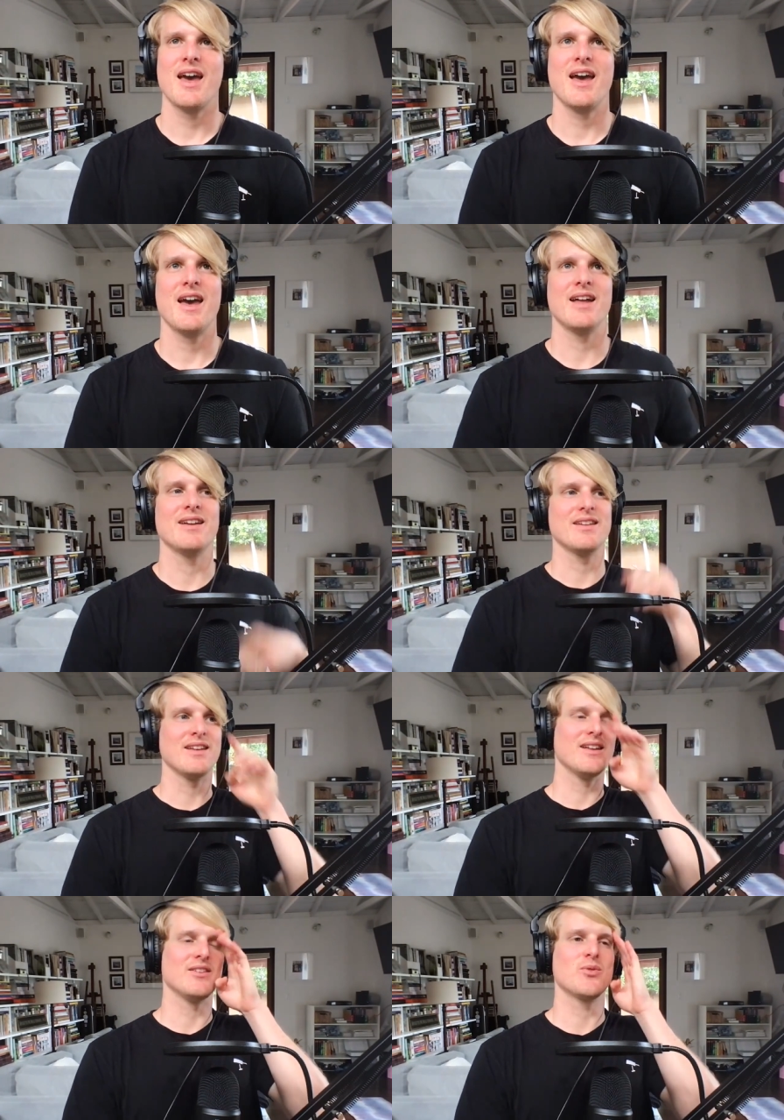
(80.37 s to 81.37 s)
And
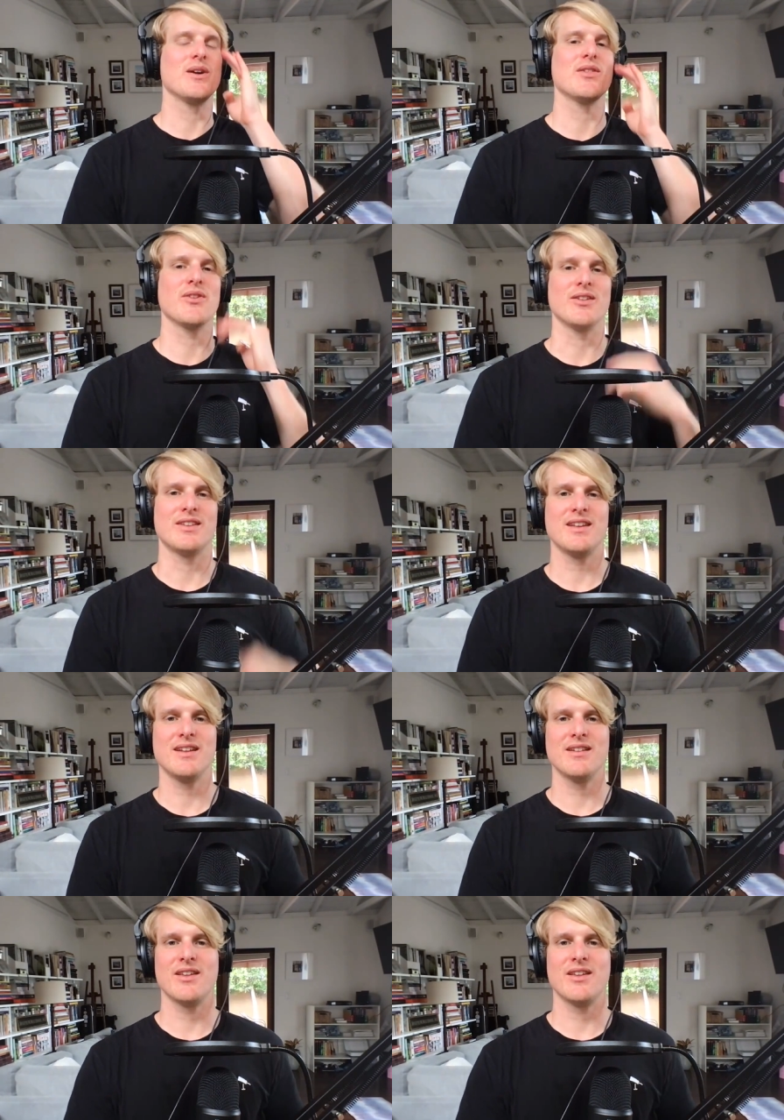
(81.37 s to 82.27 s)
in 2013,